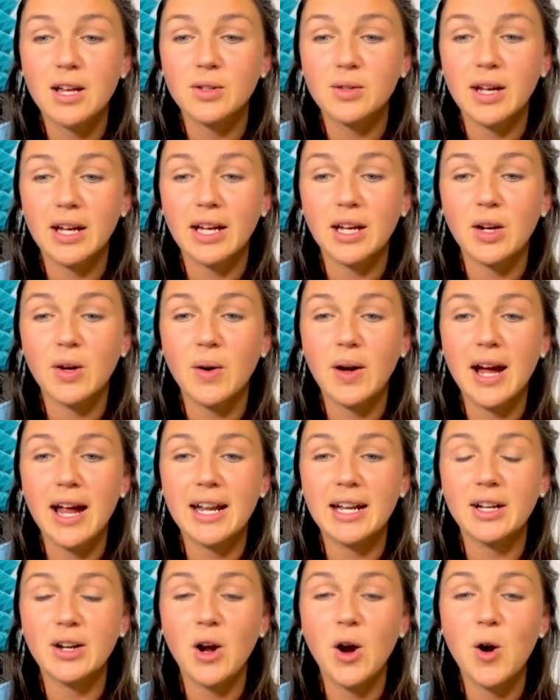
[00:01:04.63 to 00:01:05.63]
So I can go
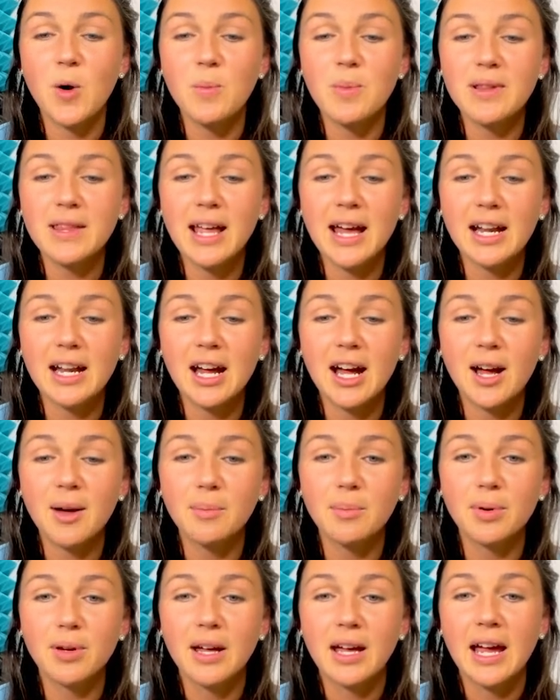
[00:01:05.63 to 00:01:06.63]
ahead and open that
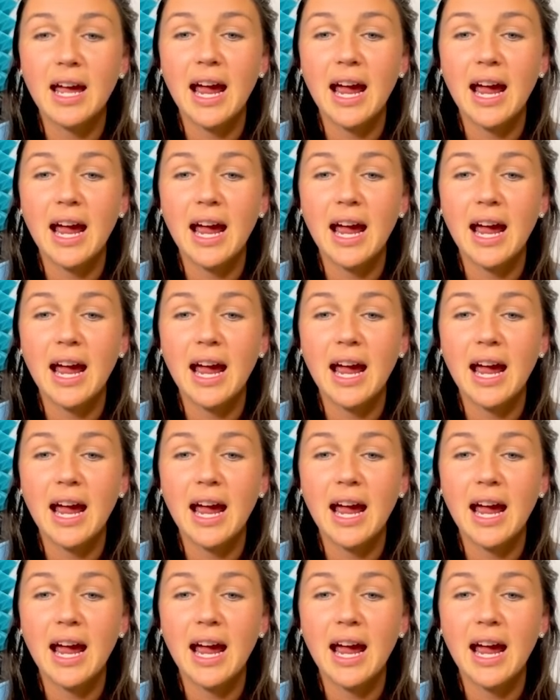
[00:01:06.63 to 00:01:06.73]
up,